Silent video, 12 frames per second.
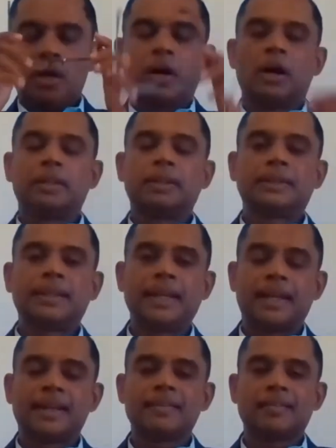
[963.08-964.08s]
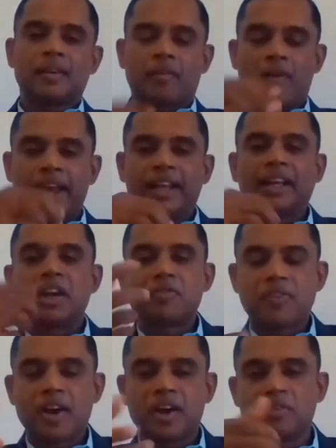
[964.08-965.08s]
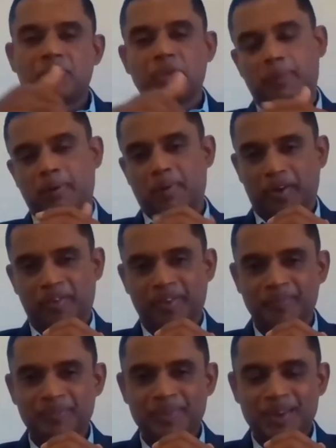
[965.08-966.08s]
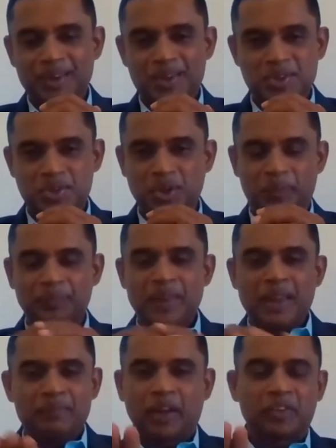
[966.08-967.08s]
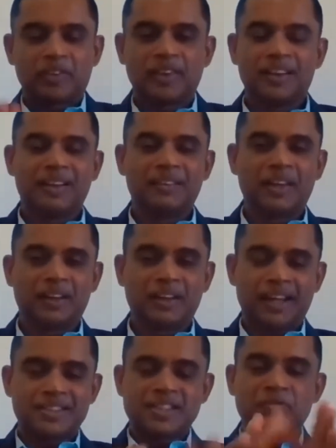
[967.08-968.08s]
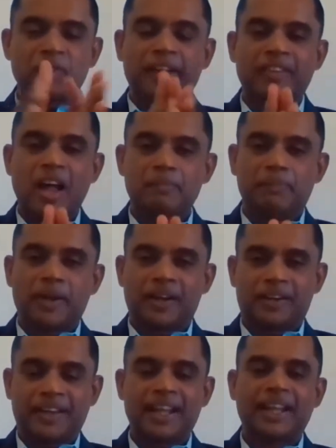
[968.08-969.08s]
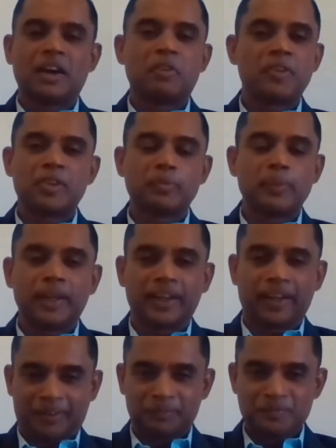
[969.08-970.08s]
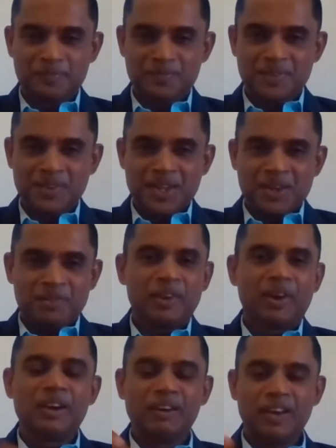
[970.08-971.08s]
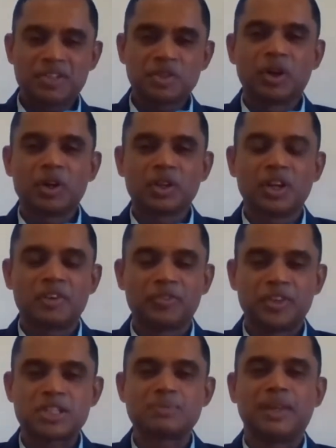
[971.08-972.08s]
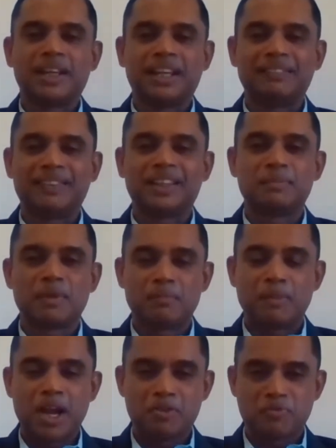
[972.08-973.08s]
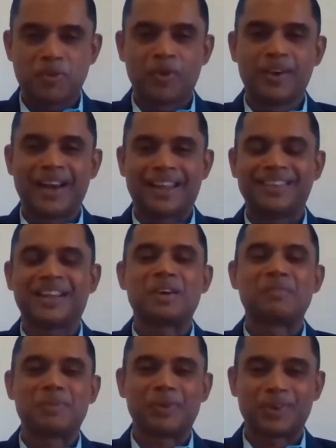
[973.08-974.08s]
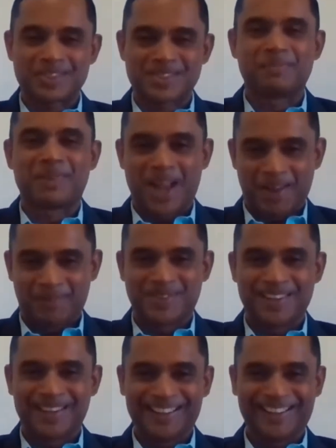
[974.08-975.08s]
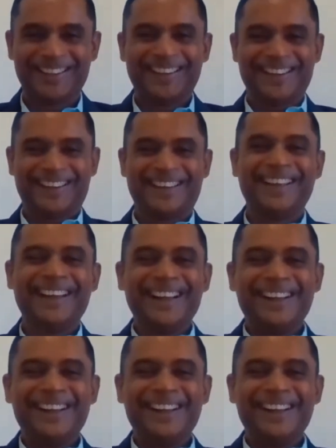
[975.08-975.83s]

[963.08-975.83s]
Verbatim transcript: on things right in front of you, So, because let's say, for example, take an office meeting. We yeah. only go to the office meeting with the mobile phone and the computer sometimes. Hmm.